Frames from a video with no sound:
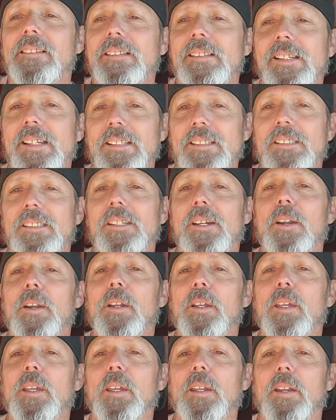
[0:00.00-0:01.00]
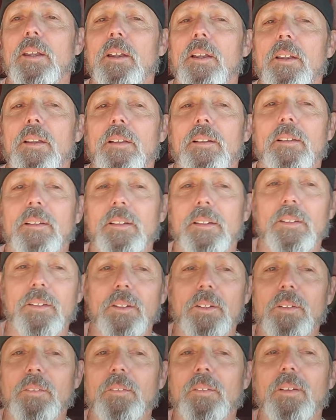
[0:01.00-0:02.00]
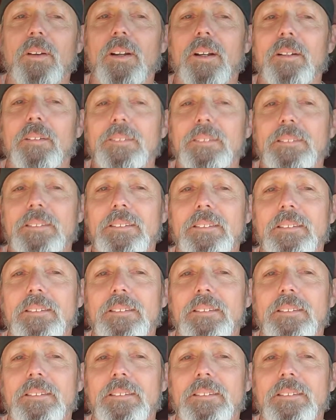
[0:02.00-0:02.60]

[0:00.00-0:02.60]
it started getting lukewarm,